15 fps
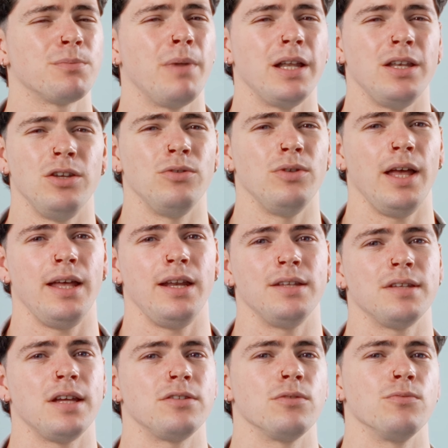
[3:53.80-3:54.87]
minute
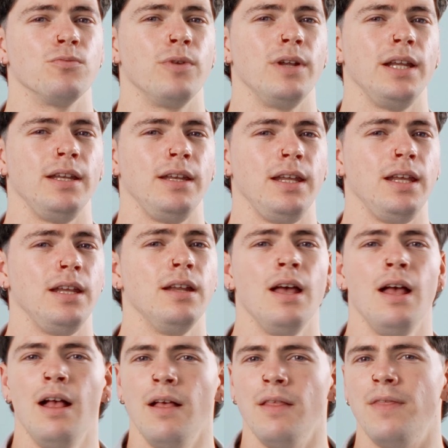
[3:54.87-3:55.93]
edits. I don't really need
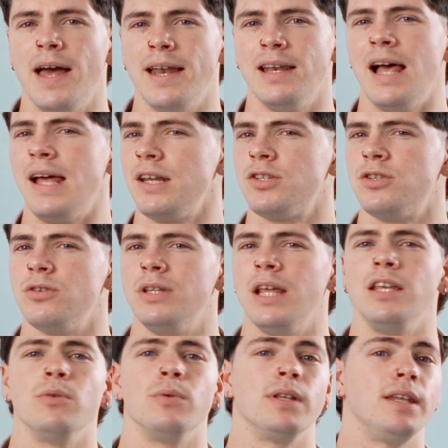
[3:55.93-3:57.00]
that latitude
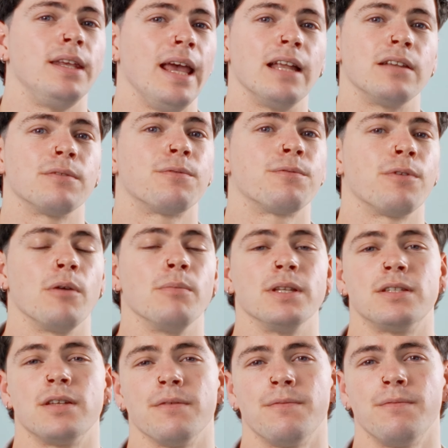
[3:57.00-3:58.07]
that you would get from a
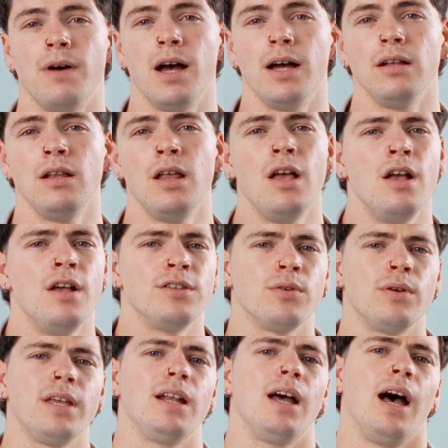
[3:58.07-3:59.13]
TIFF file. So
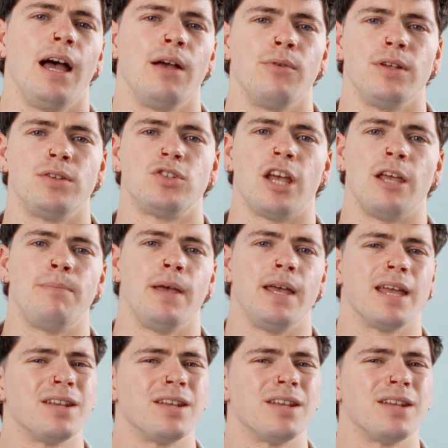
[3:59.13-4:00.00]
I get a high-res JPEG